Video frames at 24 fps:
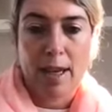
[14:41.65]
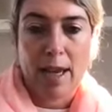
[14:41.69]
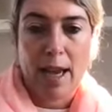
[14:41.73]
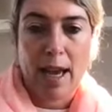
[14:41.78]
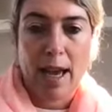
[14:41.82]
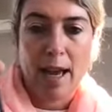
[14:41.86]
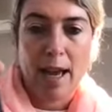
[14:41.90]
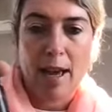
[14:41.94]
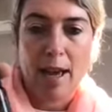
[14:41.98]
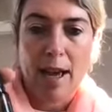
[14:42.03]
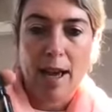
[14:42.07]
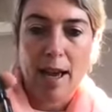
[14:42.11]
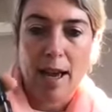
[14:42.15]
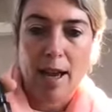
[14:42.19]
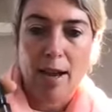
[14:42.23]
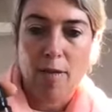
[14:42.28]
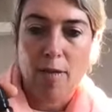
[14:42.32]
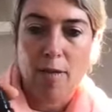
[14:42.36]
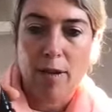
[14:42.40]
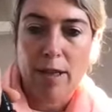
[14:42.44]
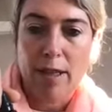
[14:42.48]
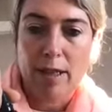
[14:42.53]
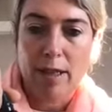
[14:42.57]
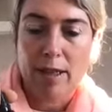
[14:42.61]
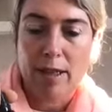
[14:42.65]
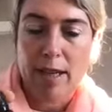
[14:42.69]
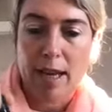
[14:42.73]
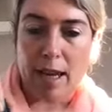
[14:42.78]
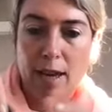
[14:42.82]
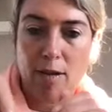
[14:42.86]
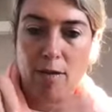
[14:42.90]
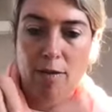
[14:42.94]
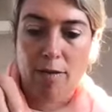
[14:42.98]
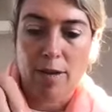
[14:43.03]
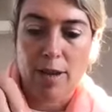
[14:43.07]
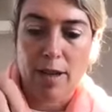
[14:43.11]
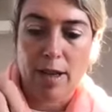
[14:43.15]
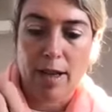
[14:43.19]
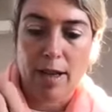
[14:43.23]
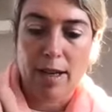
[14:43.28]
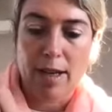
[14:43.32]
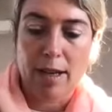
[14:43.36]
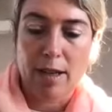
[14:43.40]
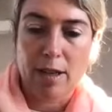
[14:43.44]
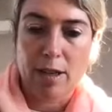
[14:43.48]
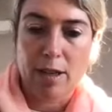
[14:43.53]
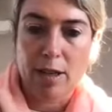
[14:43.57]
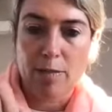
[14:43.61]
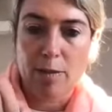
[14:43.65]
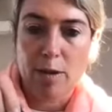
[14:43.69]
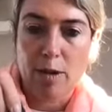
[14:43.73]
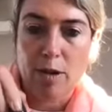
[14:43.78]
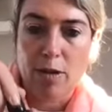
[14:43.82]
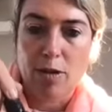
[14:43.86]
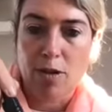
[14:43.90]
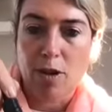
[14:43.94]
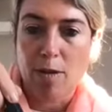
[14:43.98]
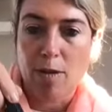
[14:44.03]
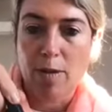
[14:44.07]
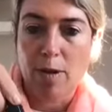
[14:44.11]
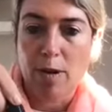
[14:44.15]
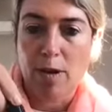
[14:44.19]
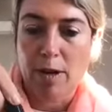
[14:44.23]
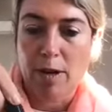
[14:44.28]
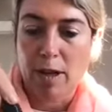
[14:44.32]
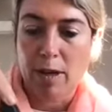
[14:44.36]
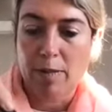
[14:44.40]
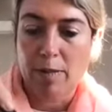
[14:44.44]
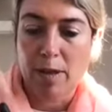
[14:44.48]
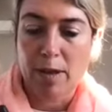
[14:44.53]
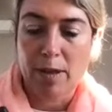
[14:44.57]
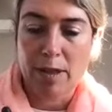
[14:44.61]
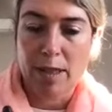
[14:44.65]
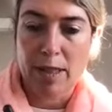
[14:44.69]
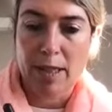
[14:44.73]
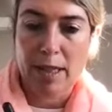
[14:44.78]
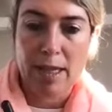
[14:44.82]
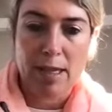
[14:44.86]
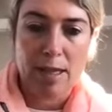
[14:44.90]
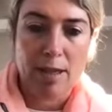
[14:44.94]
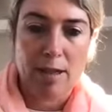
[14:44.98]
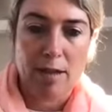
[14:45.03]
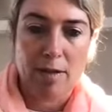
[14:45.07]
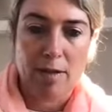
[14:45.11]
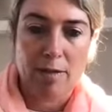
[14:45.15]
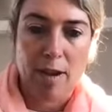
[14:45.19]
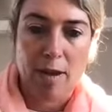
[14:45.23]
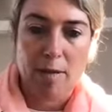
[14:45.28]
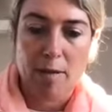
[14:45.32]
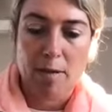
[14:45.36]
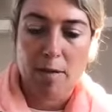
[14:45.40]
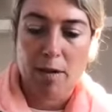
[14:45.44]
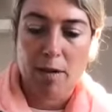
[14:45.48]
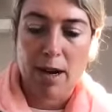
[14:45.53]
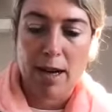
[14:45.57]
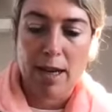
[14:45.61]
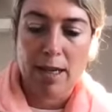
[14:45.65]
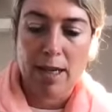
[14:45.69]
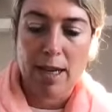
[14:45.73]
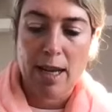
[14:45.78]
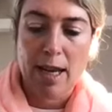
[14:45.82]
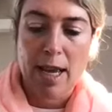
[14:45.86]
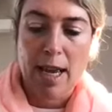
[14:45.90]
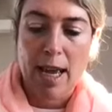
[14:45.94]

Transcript: I always take off the lid and just put a drop on it because it doesn't evaporate,